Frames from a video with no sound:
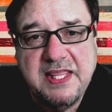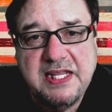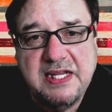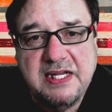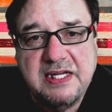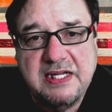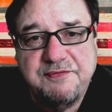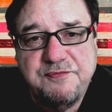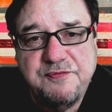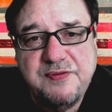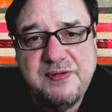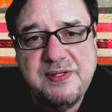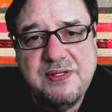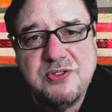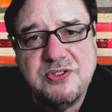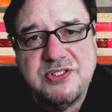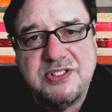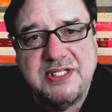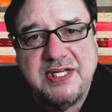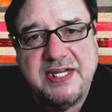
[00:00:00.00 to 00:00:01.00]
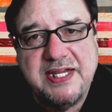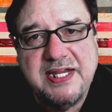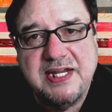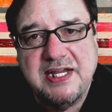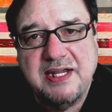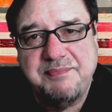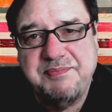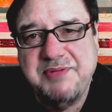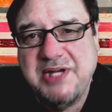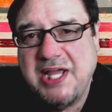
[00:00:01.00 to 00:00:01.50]
it feels like
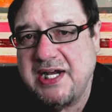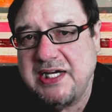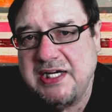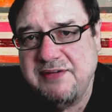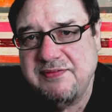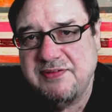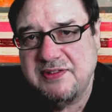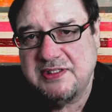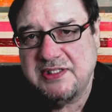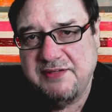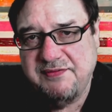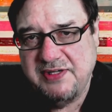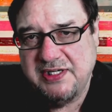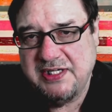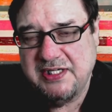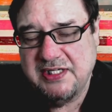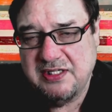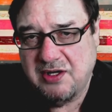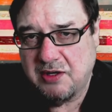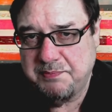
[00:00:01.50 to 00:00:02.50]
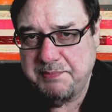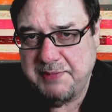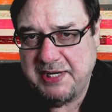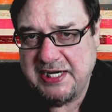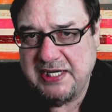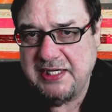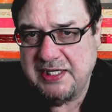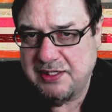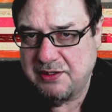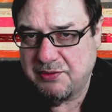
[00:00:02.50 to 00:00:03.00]
I'm not even living in
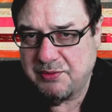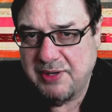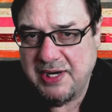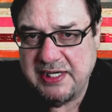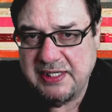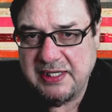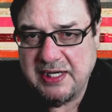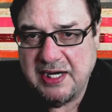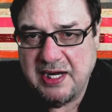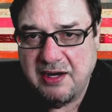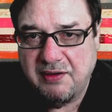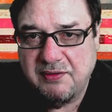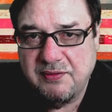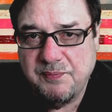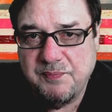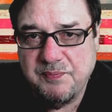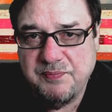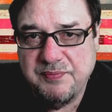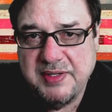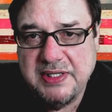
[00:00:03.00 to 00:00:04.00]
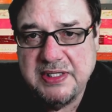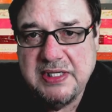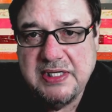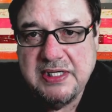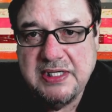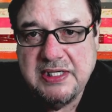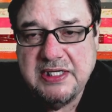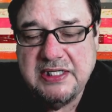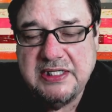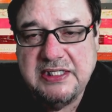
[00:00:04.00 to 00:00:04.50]
Armenia right now.
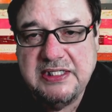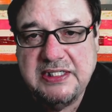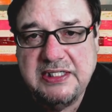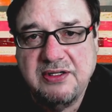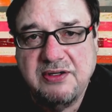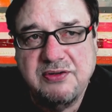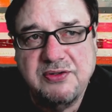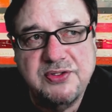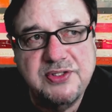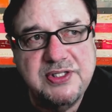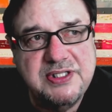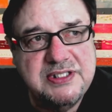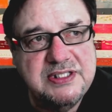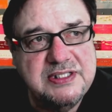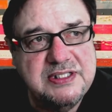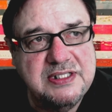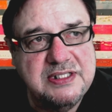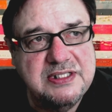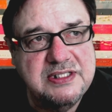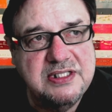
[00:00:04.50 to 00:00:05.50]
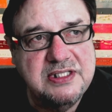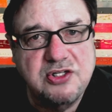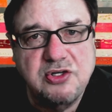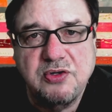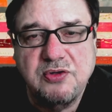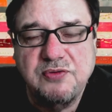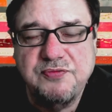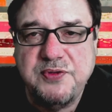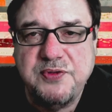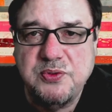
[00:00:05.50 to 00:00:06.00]
You know, it, it,
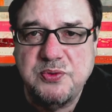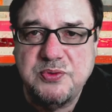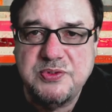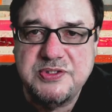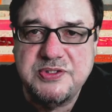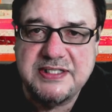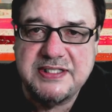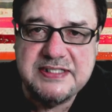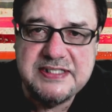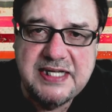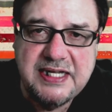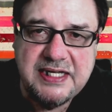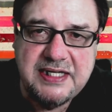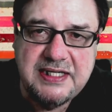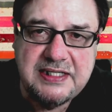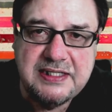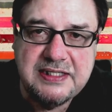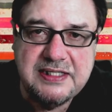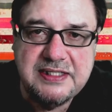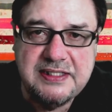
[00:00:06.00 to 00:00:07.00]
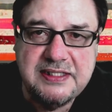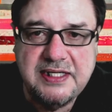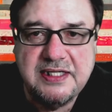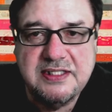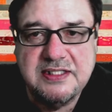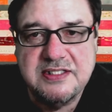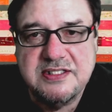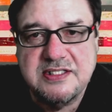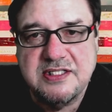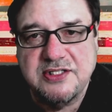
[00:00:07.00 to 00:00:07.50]
curfew was at 10 and then
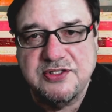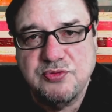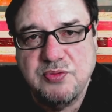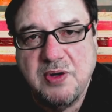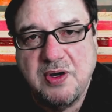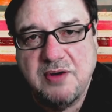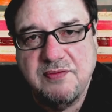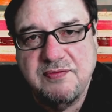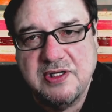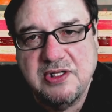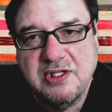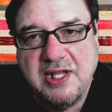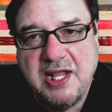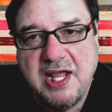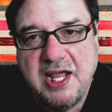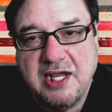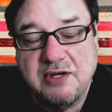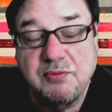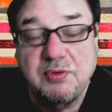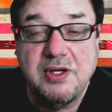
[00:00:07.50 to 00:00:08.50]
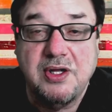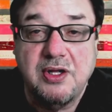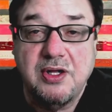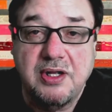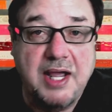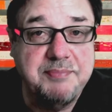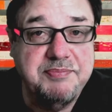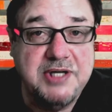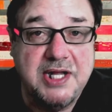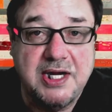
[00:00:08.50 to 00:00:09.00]
it's at 12 o'clock. Well,
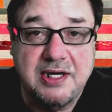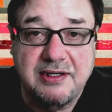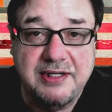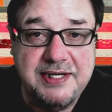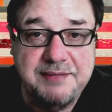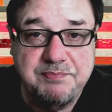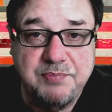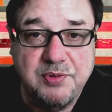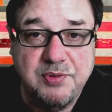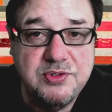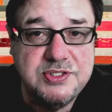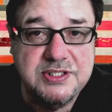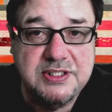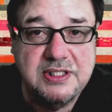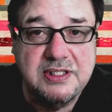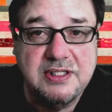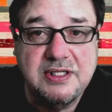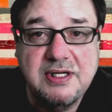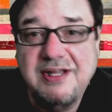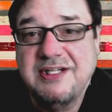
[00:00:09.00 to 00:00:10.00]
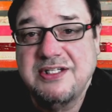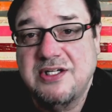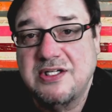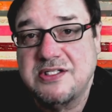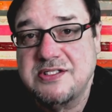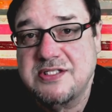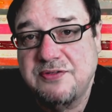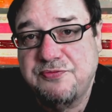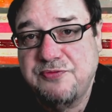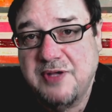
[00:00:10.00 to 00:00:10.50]
I'm not a late person,
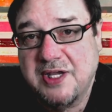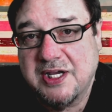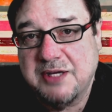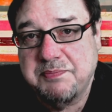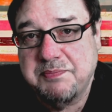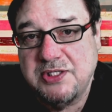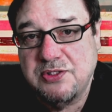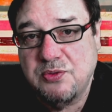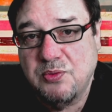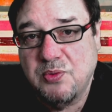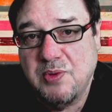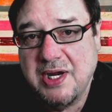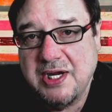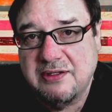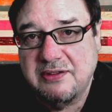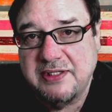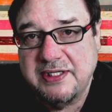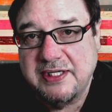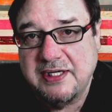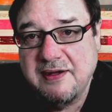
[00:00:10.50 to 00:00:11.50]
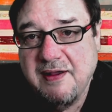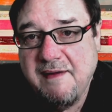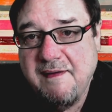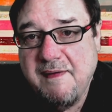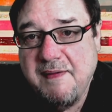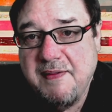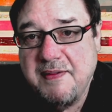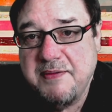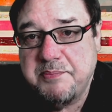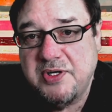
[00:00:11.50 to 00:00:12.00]
doesn't affect me directly,
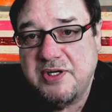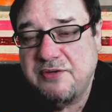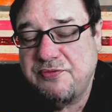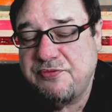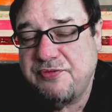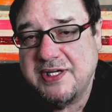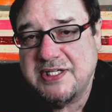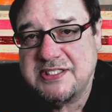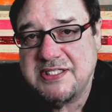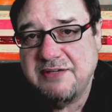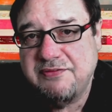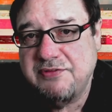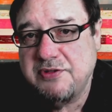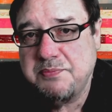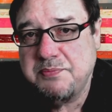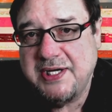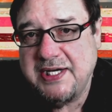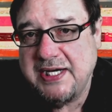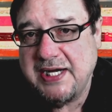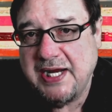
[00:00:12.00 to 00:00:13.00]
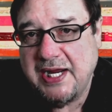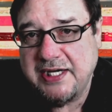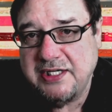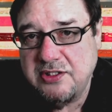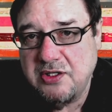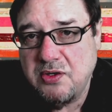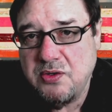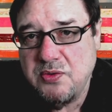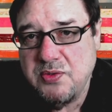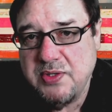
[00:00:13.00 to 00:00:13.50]
but it affects everybody I
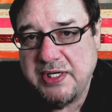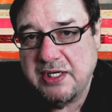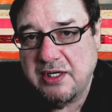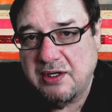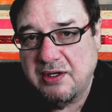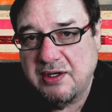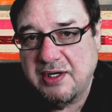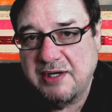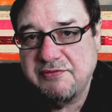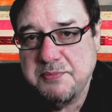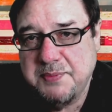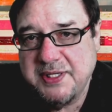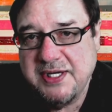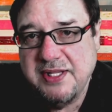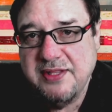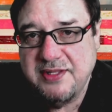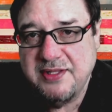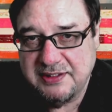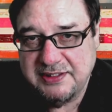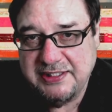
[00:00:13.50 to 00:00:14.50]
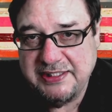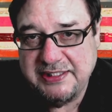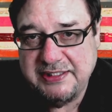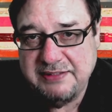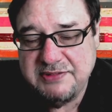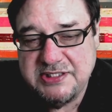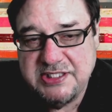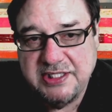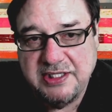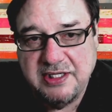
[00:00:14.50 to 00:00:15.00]
know here, everybody that
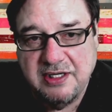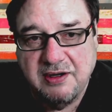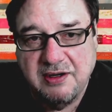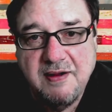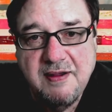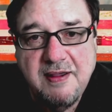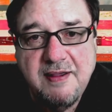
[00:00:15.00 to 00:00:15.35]
lives here.